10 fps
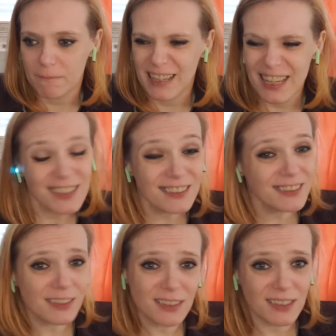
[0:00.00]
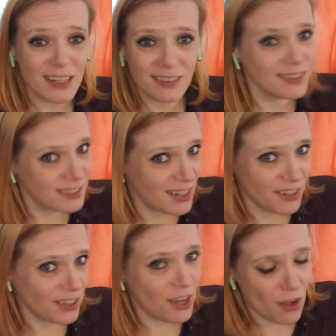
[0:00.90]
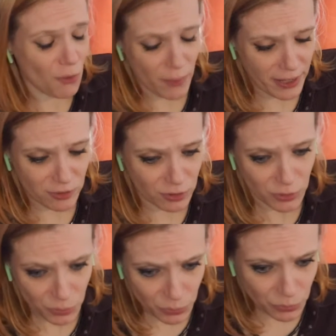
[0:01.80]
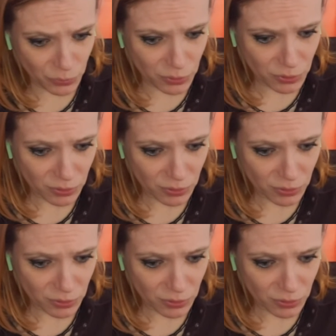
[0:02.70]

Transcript: isn't necessarily always used